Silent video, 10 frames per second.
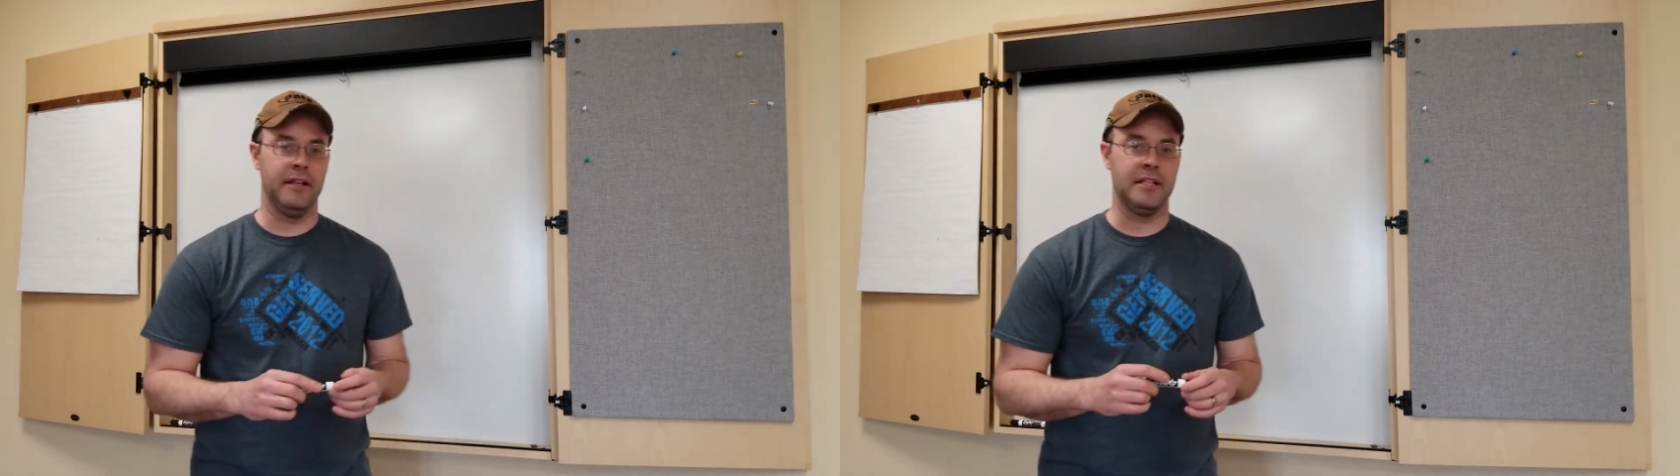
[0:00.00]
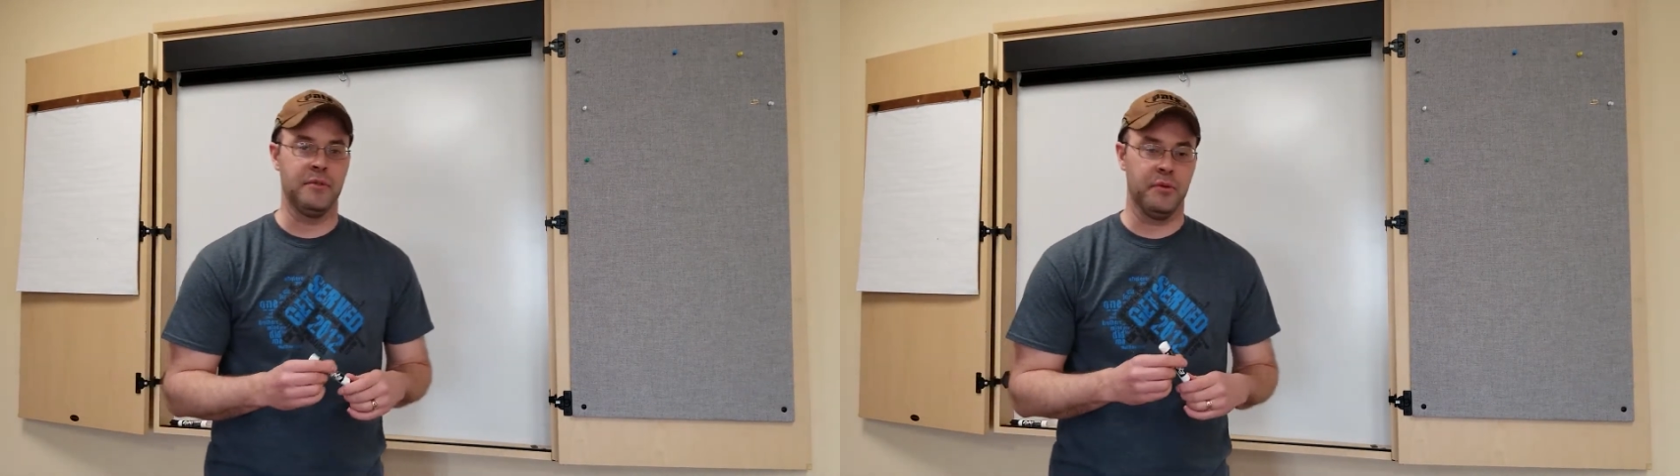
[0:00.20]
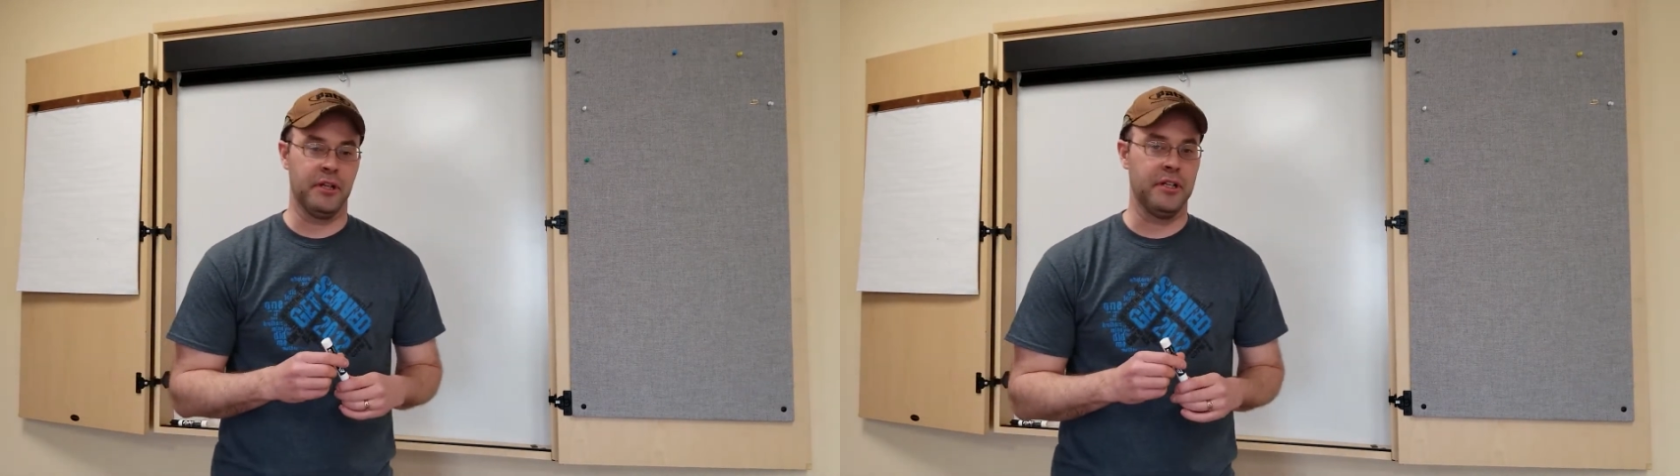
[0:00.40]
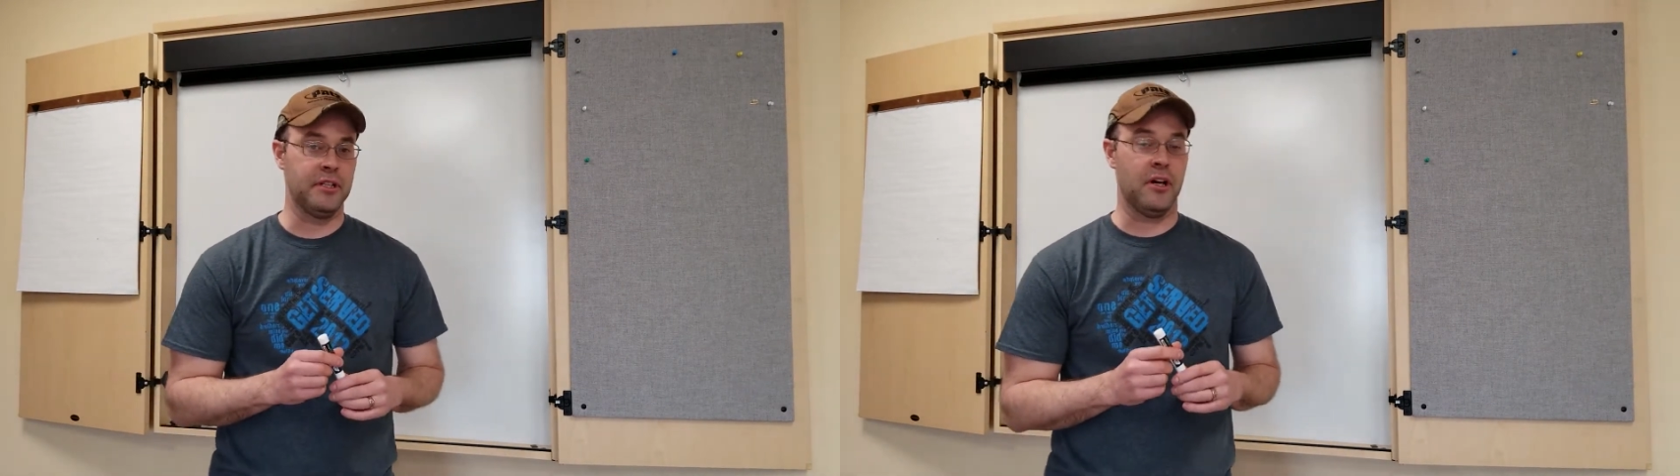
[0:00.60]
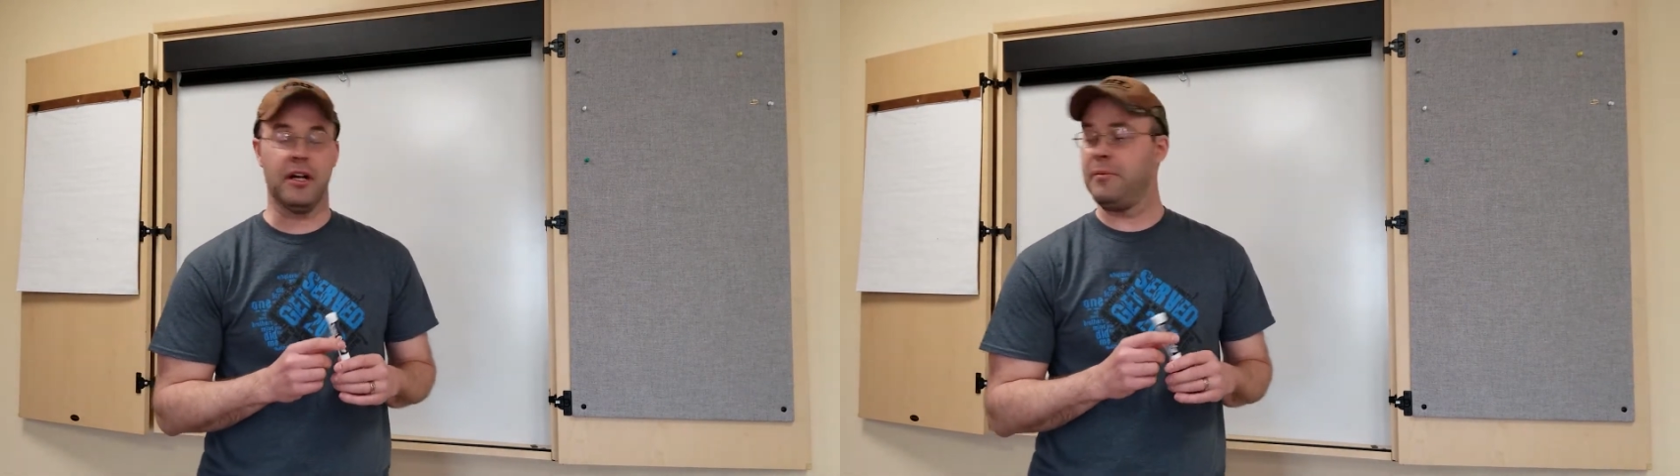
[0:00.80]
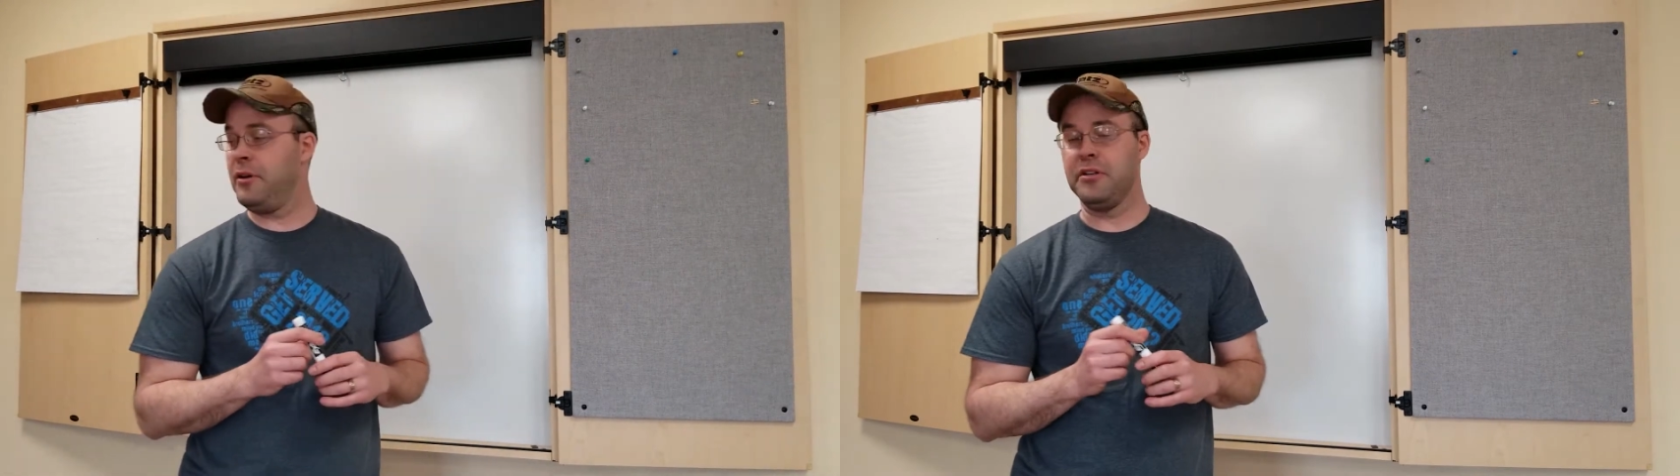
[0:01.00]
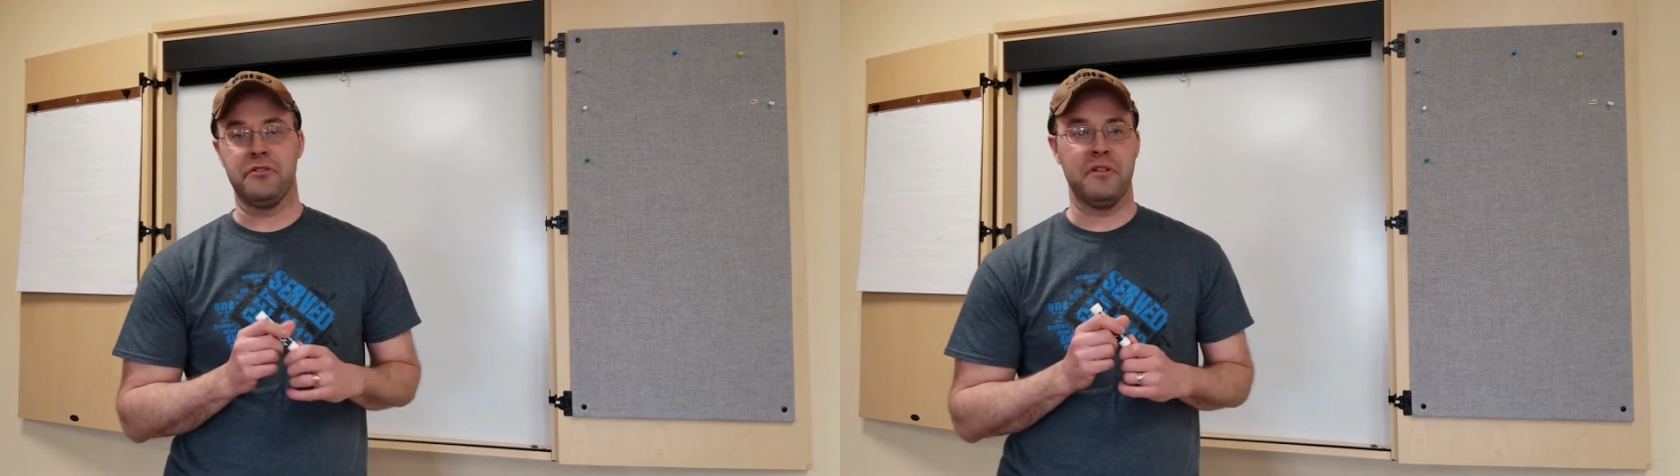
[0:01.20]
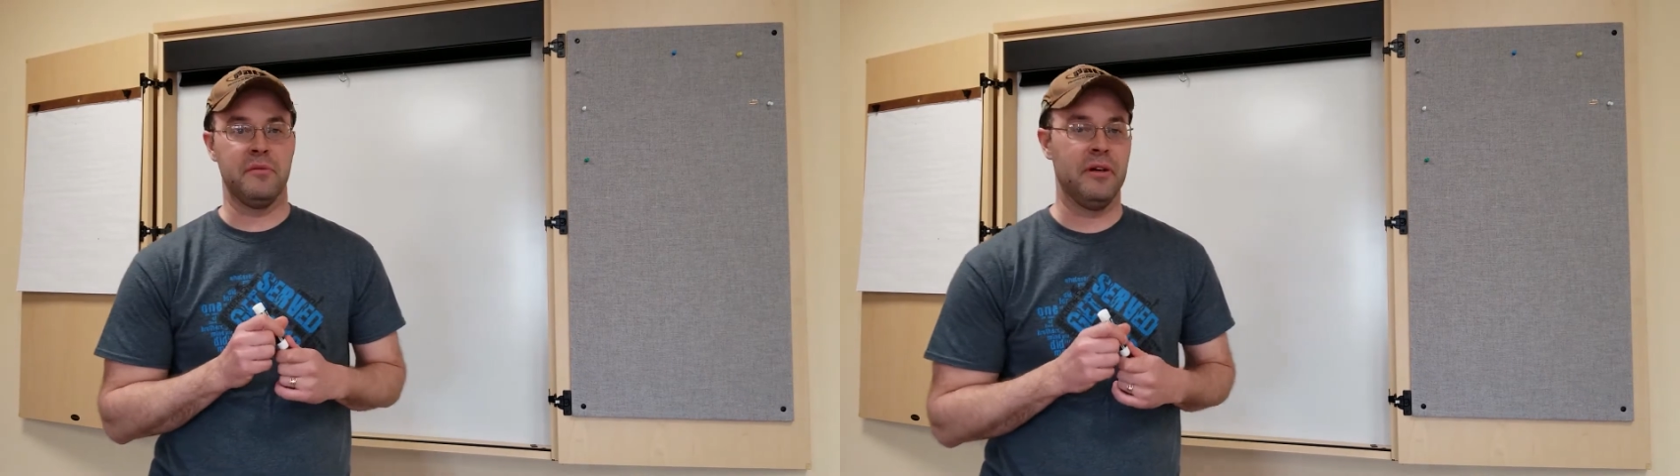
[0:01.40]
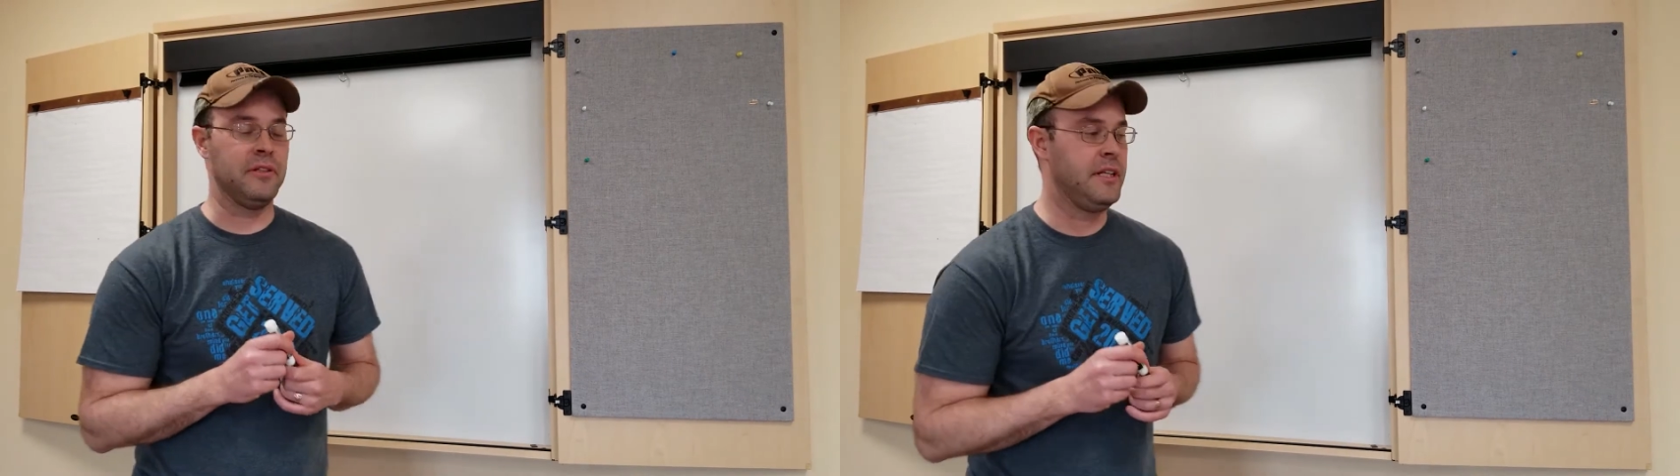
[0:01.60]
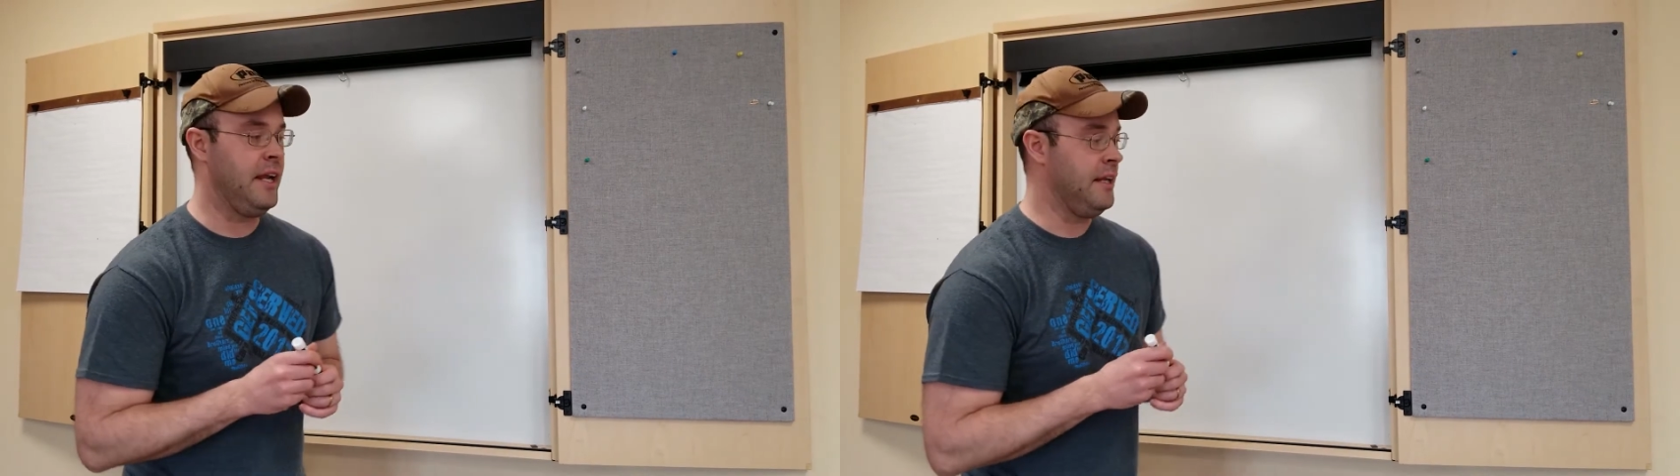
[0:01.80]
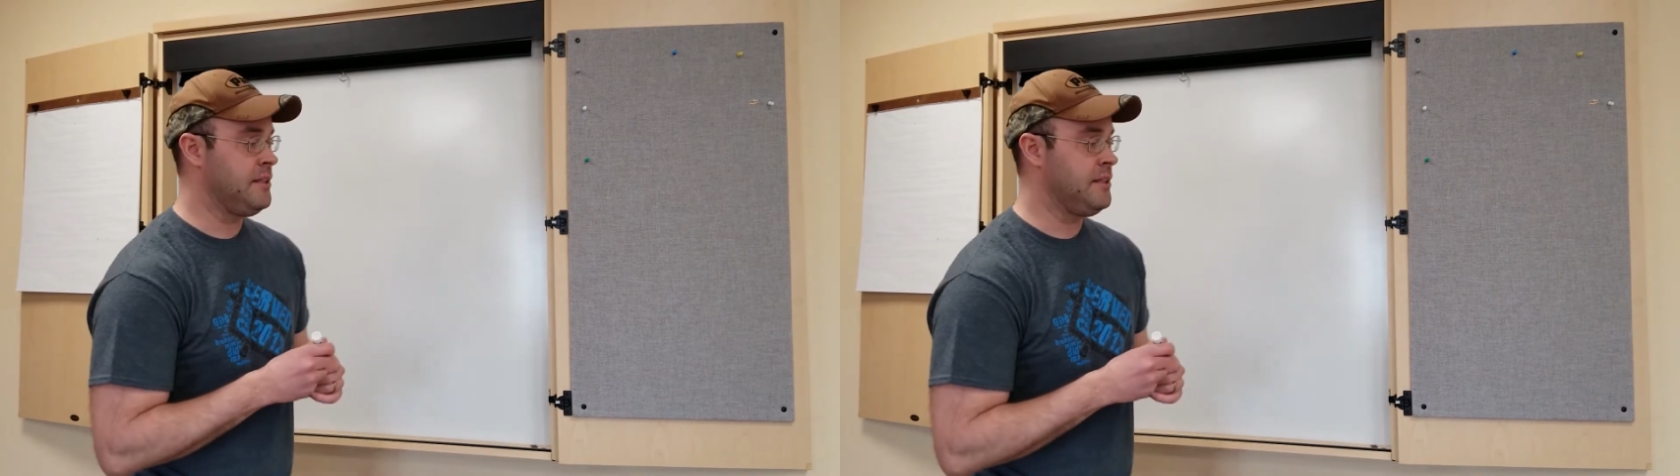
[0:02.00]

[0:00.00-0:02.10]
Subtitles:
That's what we're going to talk about and dream about today.